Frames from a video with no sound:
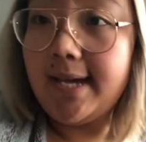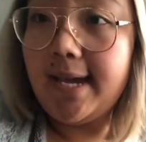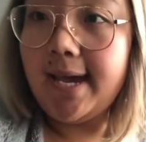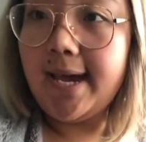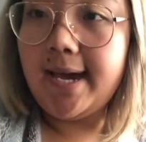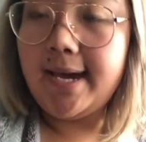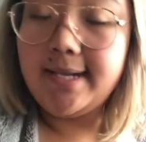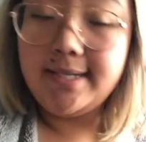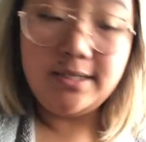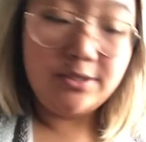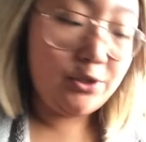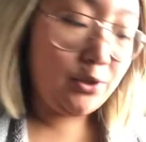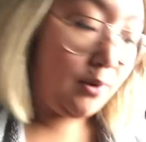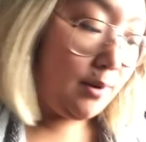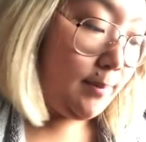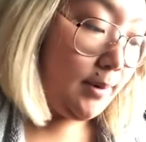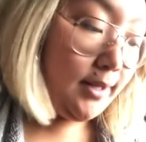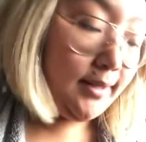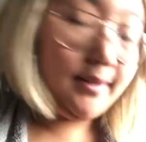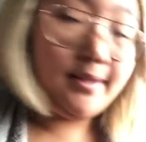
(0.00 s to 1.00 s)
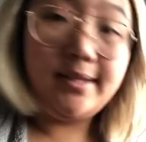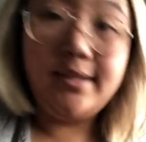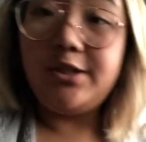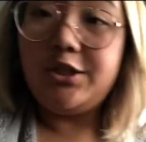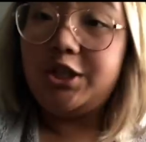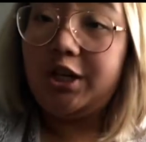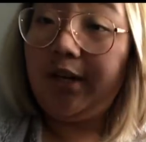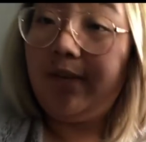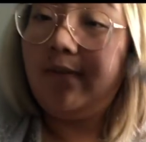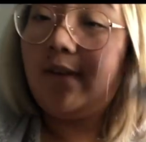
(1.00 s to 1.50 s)
I bought the
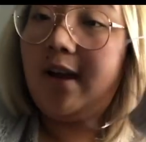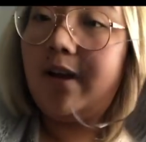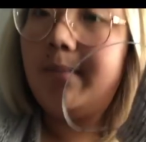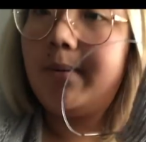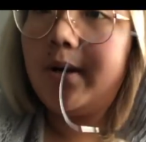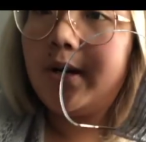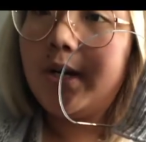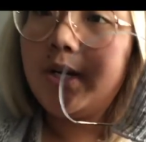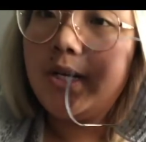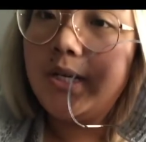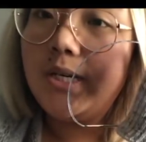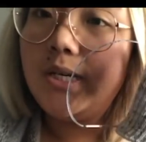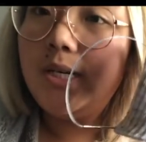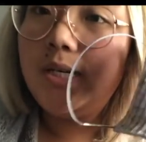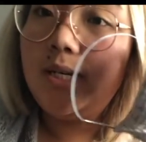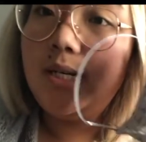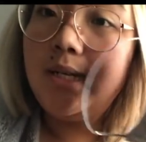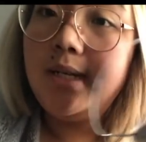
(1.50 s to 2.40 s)
Ching Fiber